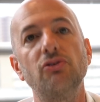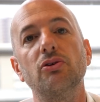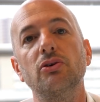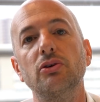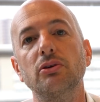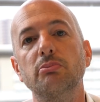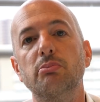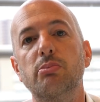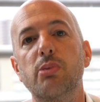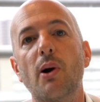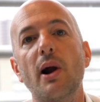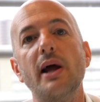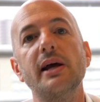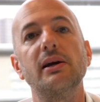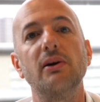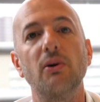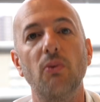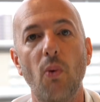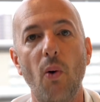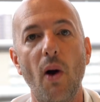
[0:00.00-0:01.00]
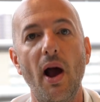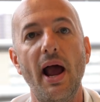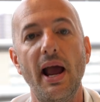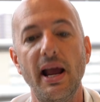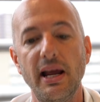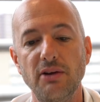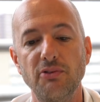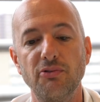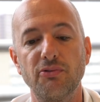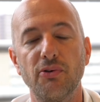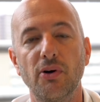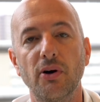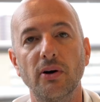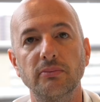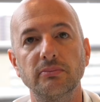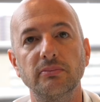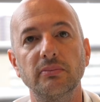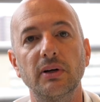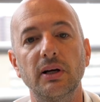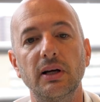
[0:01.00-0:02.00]
to break away
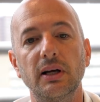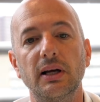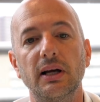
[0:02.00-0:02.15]
from